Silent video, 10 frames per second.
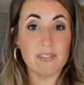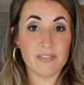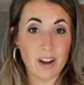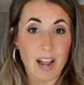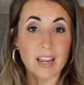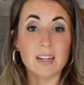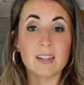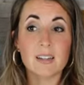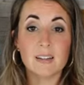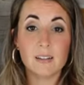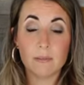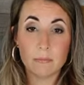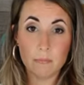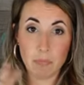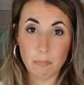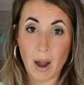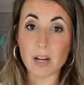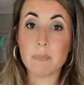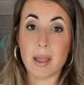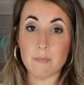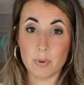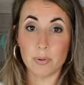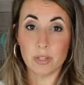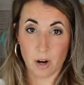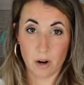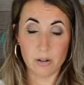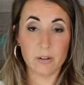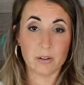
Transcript: fine mock bamboo yarn.